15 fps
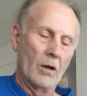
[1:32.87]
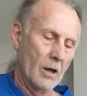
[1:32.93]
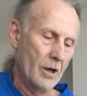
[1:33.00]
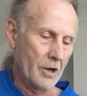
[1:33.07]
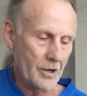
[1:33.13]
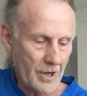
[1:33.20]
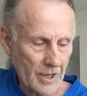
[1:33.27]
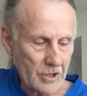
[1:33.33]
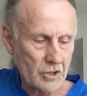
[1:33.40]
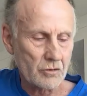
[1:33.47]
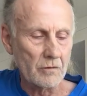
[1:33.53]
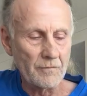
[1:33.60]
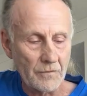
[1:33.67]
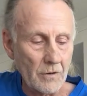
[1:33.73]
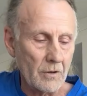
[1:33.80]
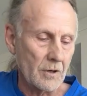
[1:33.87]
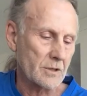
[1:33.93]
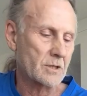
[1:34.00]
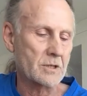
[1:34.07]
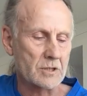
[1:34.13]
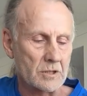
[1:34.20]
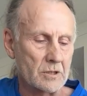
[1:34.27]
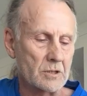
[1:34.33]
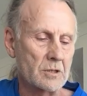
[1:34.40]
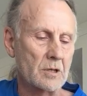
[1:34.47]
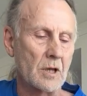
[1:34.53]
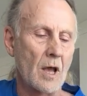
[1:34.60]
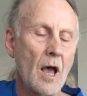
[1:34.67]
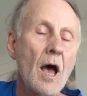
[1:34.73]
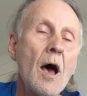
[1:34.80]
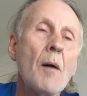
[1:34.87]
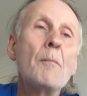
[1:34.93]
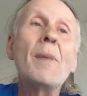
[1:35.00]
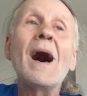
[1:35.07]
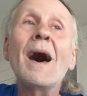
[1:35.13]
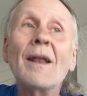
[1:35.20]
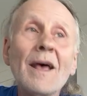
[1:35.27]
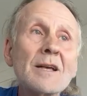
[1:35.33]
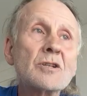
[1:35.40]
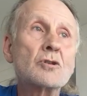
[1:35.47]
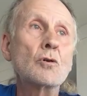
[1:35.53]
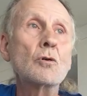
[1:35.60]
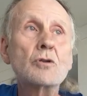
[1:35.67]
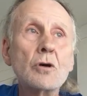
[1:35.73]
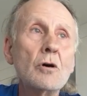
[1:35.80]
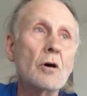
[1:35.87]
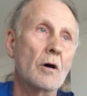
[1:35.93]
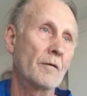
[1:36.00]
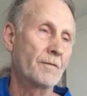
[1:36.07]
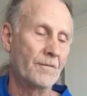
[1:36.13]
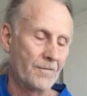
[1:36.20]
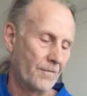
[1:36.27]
An extrovert, bad astroturf.